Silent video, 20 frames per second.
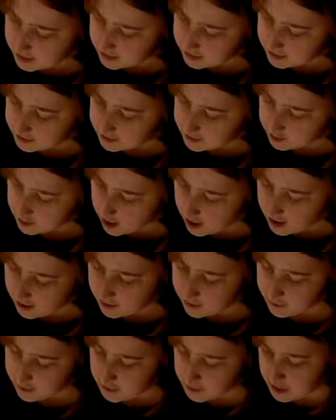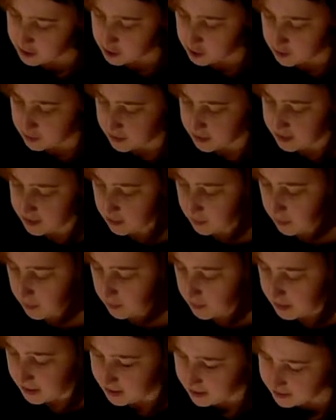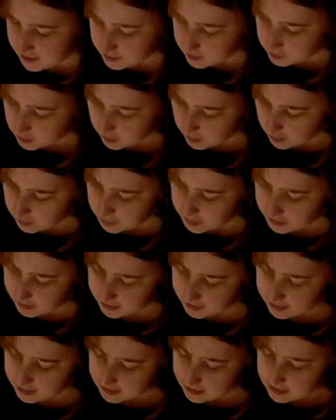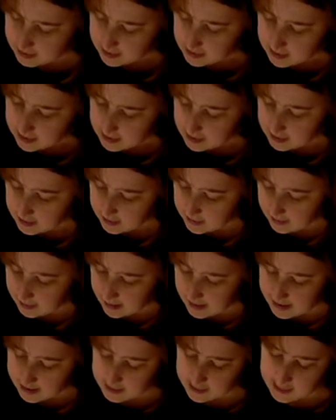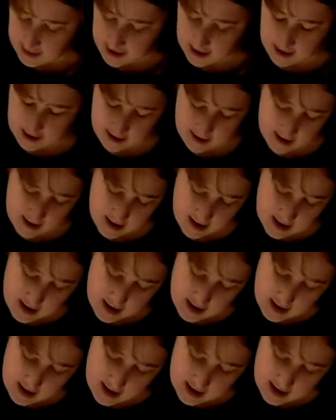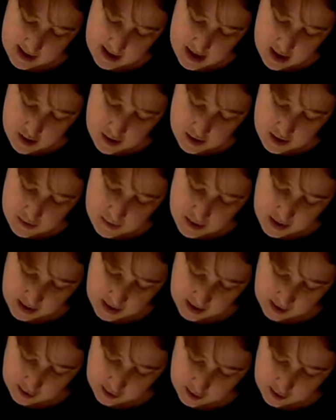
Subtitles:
the stalk of the mushroom a separate piece, so I'll put a line there. And you can make it